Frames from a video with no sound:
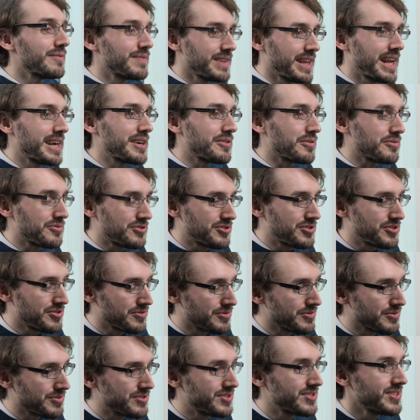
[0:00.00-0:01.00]
it for the
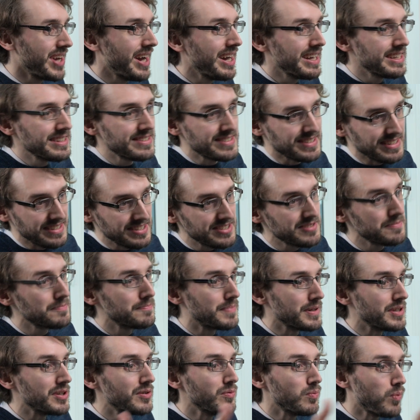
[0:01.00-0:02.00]
natural sciences,
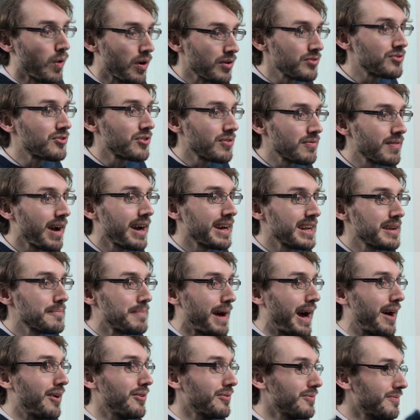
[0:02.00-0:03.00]
but you want to write
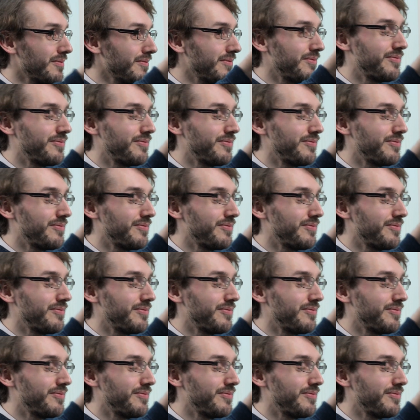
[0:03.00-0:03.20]
about